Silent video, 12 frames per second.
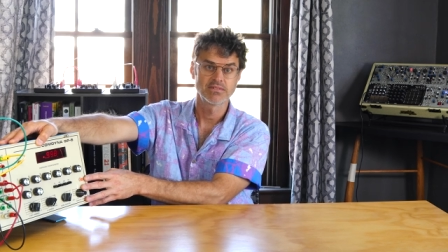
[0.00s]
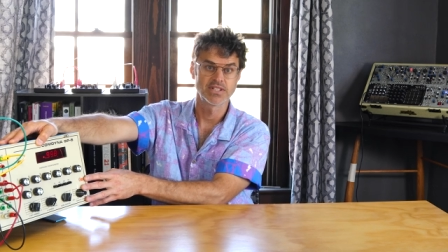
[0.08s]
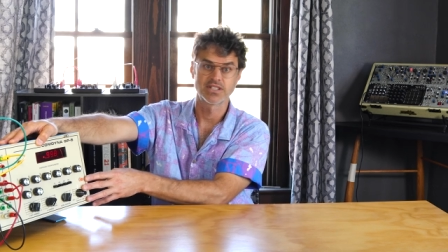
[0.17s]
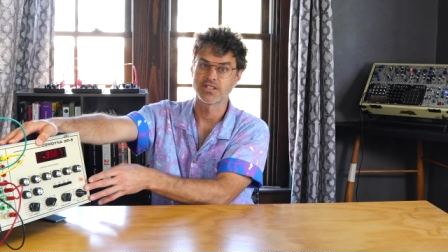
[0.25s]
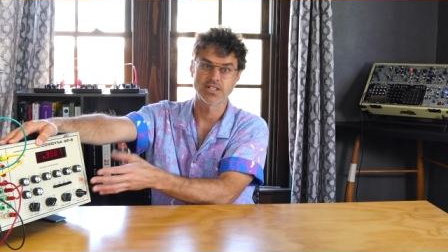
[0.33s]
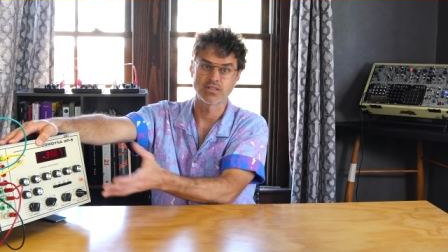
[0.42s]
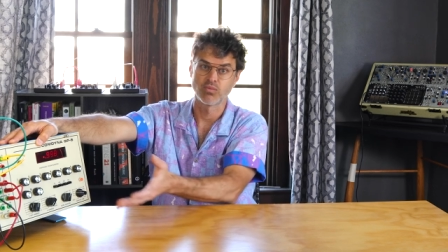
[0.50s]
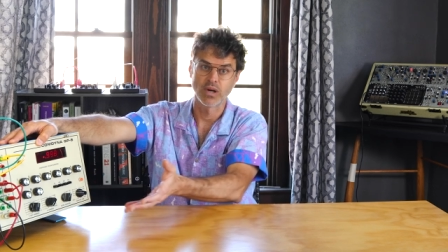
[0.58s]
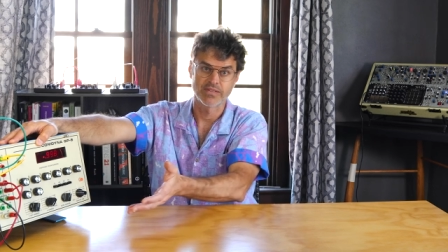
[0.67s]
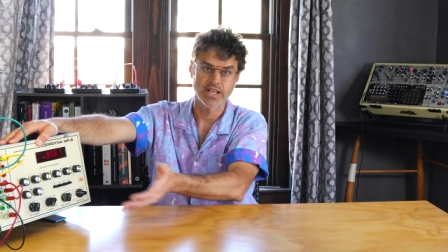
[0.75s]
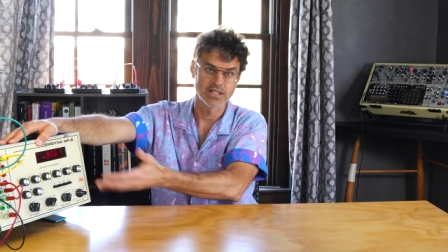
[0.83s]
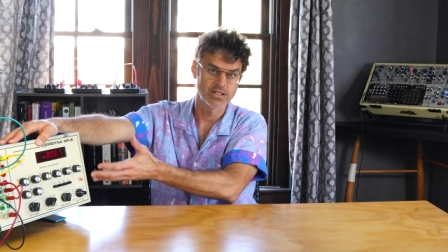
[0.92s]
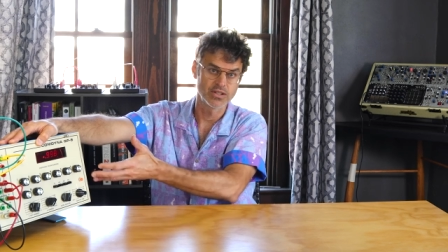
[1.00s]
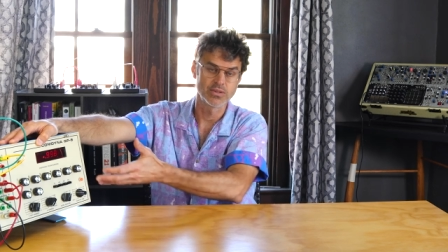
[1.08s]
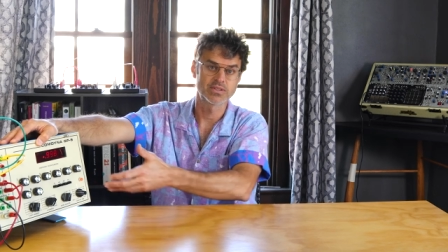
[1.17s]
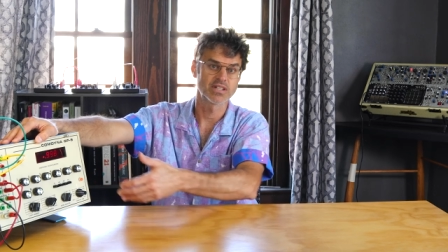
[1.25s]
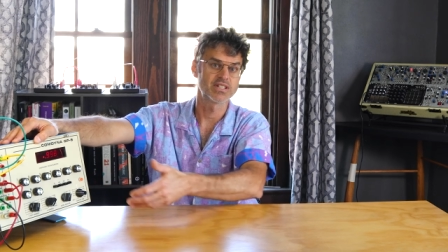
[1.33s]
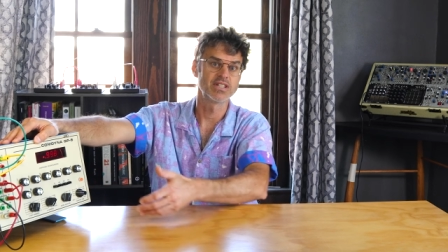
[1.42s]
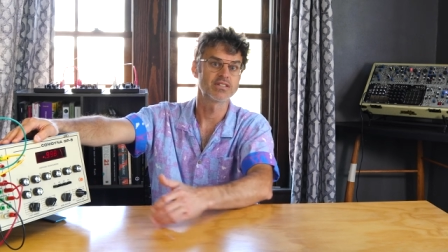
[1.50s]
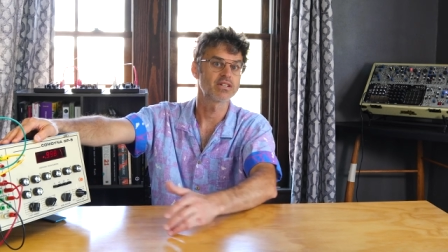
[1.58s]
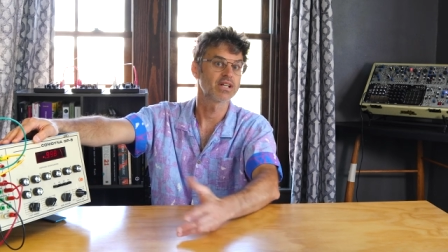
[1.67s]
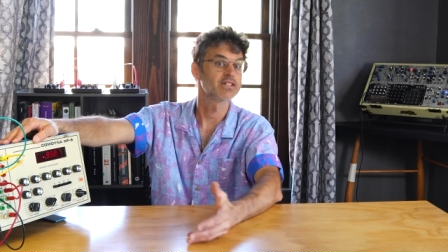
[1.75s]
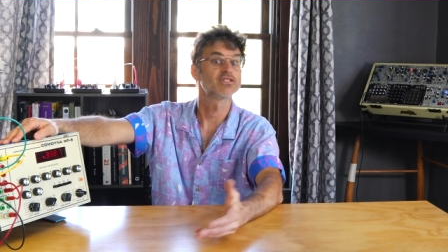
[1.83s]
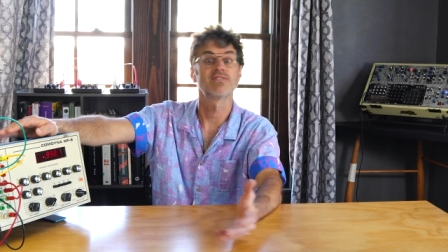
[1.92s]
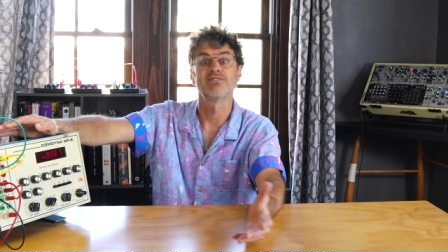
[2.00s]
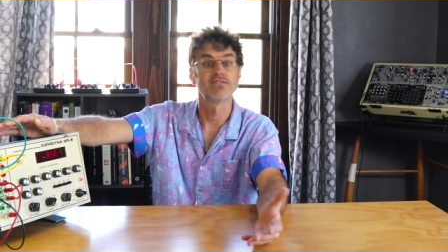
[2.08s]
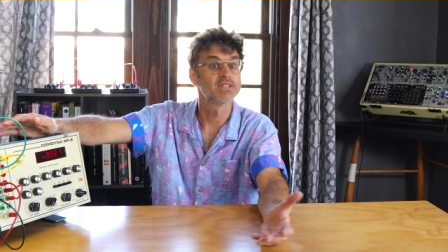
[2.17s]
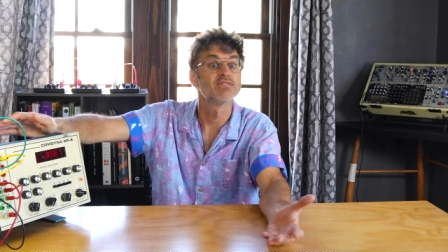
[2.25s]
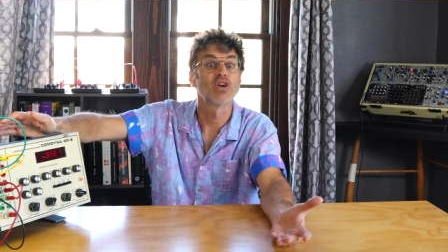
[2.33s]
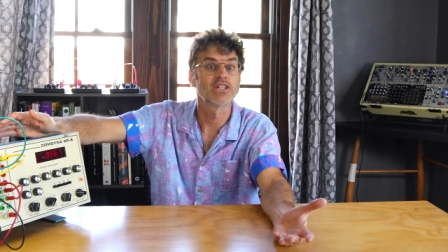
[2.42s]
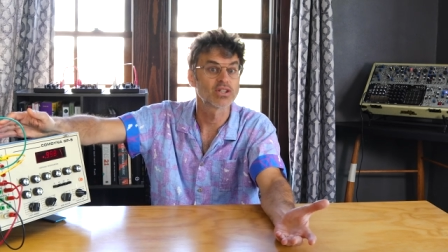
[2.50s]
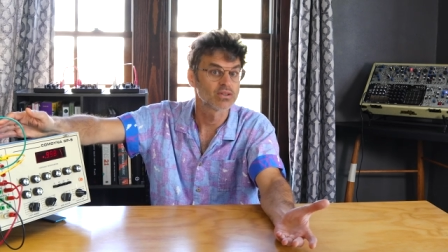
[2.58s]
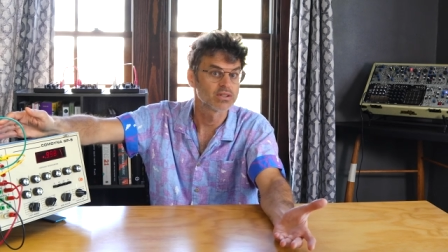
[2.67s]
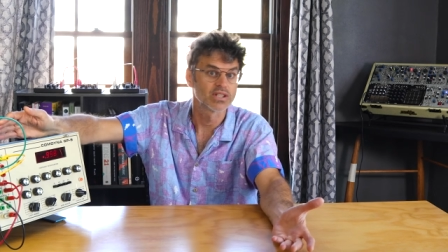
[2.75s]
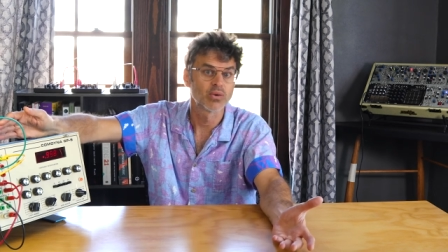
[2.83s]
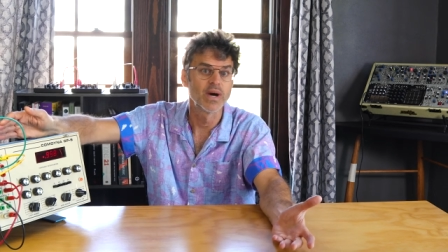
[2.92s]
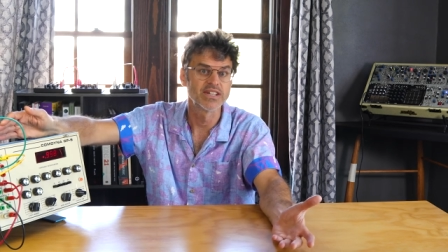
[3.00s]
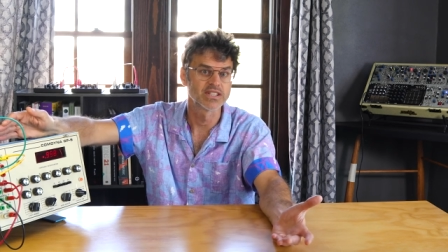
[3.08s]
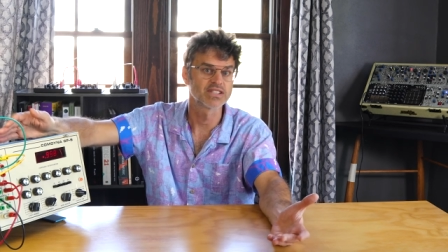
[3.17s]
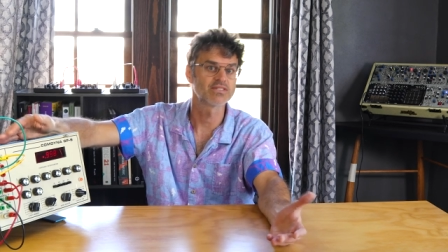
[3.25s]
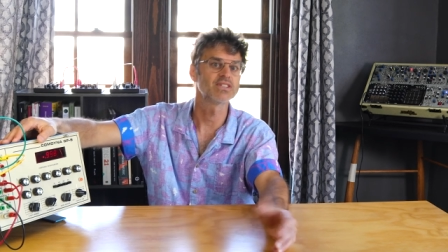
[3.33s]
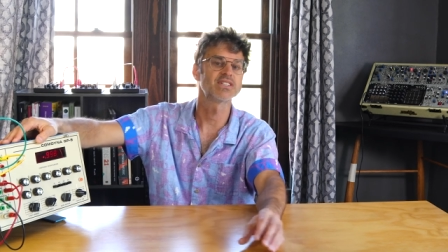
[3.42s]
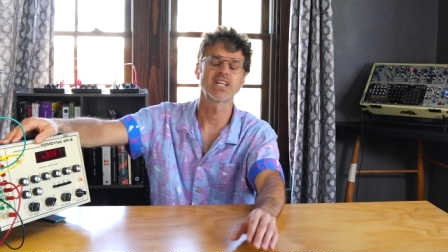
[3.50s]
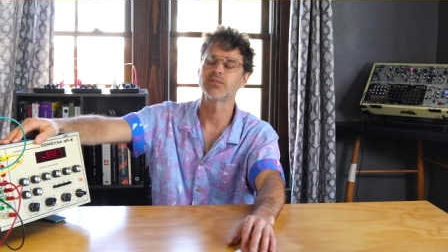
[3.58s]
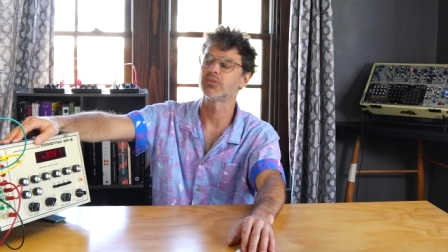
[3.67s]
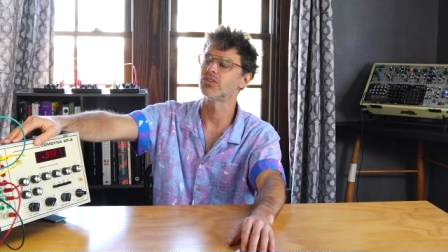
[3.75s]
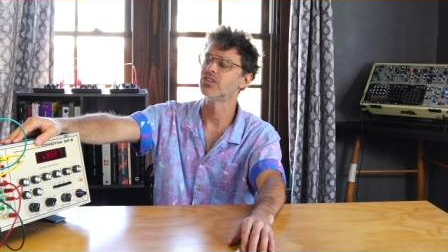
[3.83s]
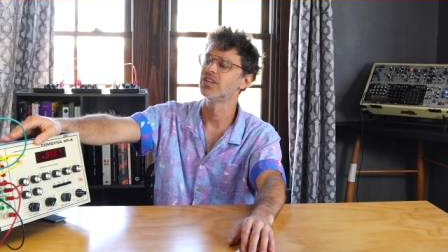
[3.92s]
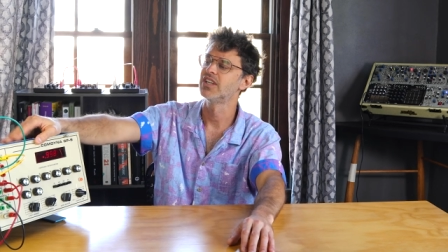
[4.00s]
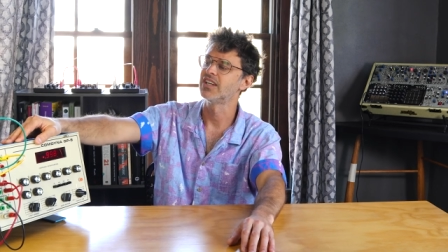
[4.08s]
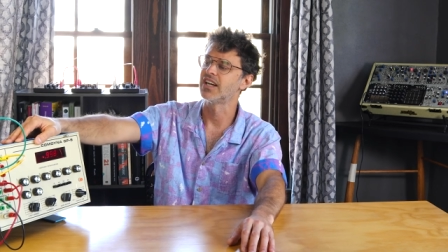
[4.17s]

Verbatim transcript: This is just what they use to teach like differential equations, for example.